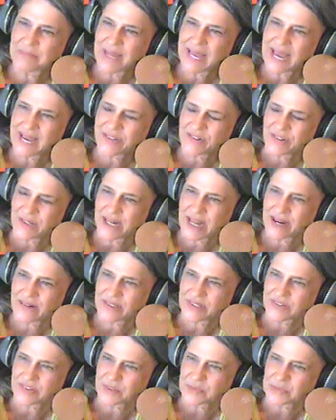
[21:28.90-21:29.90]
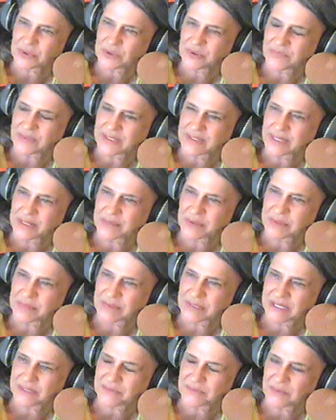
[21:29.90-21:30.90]
imagine how disapproving they would
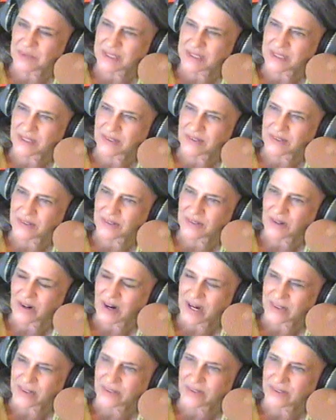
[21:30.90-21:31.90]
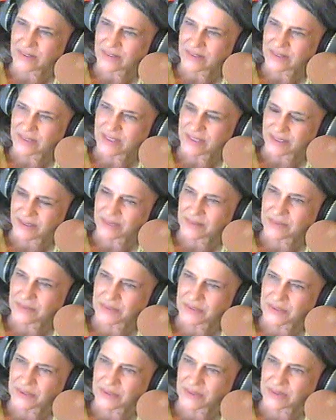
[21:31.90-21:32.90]
be of what their daughter did
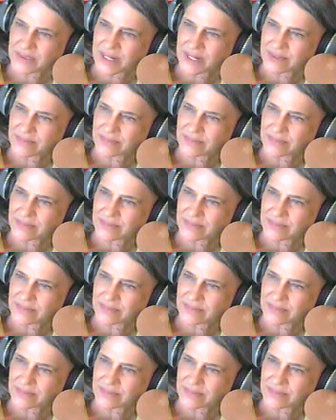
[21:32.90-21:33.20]
with her life.